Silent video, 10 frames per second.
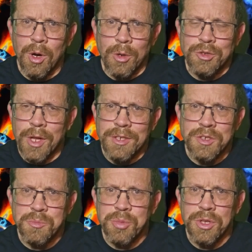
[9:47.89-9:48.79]
Or should I
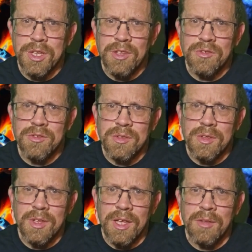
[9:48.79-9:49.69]
just put these
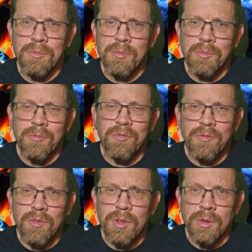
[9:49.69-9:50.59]
in
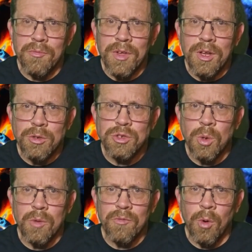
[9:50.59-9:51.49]
video
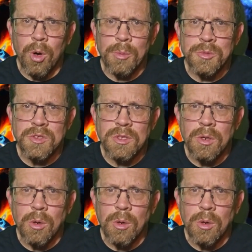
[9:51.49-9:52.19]
short forms?